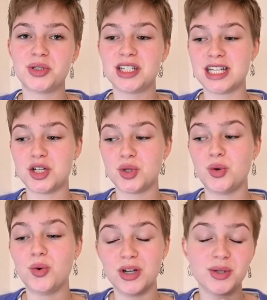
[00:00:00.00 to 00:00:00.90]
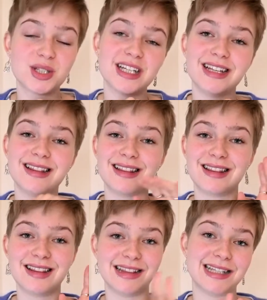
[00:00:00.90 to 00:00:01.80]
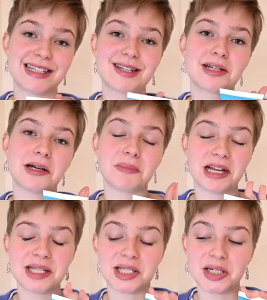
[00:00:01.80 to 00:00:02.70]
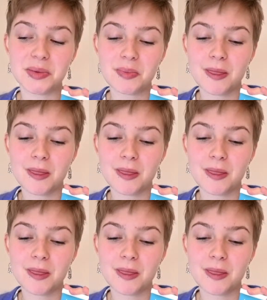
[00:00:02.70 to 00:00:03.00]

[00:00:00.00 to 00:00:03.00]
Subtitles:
essential oils in this cup cleanser.